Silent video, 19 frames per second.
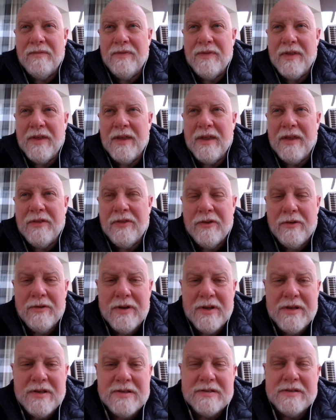the
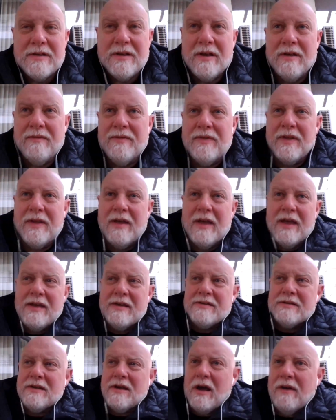thirties of the
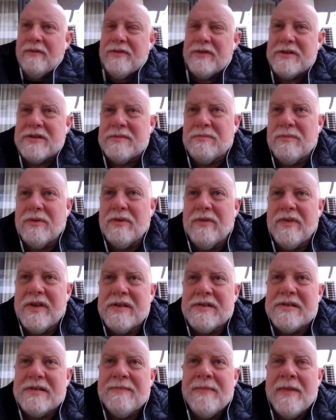Hayes office
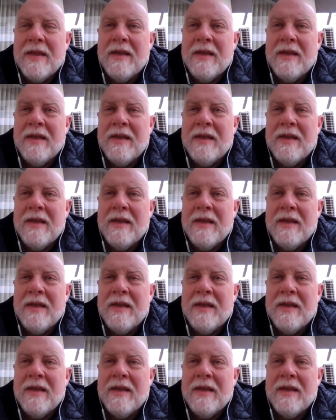movies.